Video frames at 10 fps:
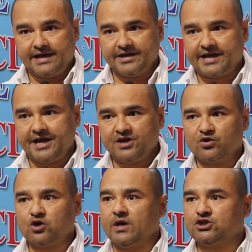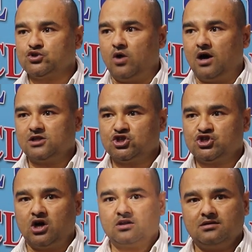I again request to all the
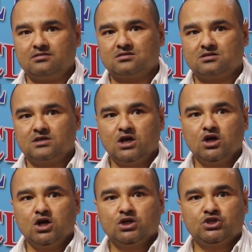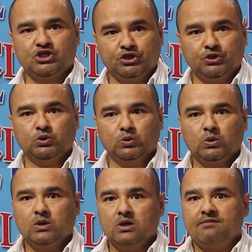journalists to
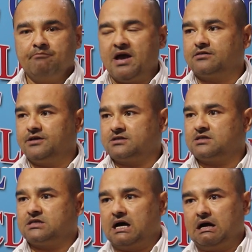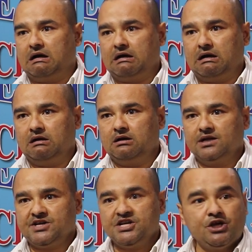make this
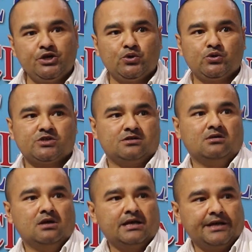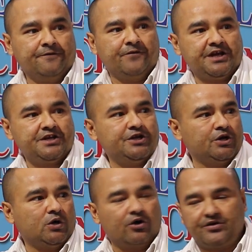news in
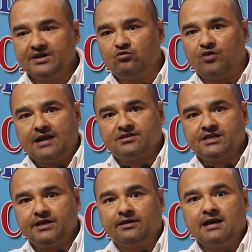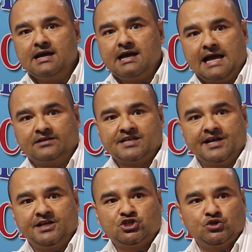video or in writing and
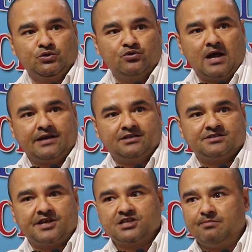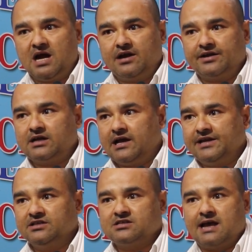send it to United States of America
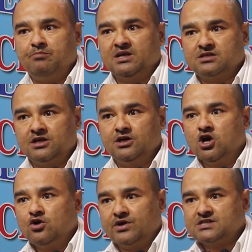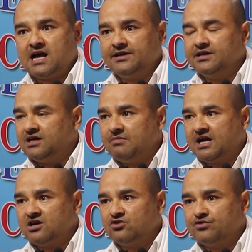and its embassy residing in
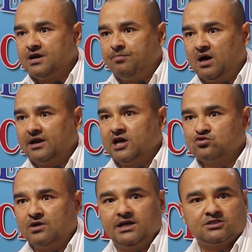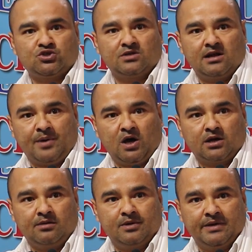my country, Nepal, as well as to the
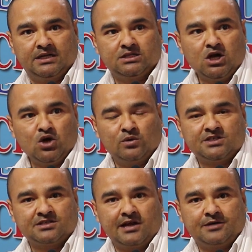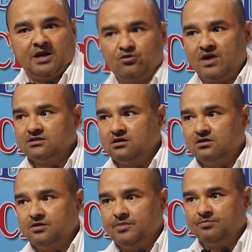Nepal government, which is led by Right
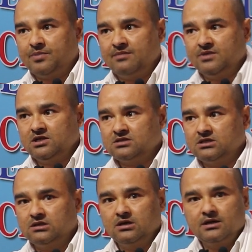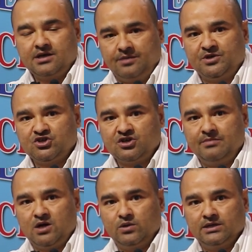Honorable Prime Minister KP
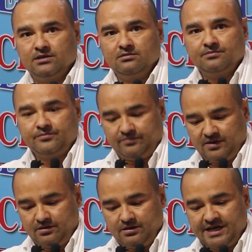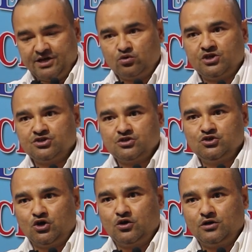Sharma Oli. Any
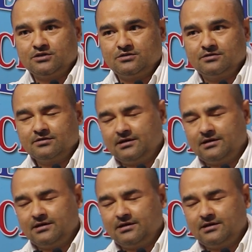questions, journalists?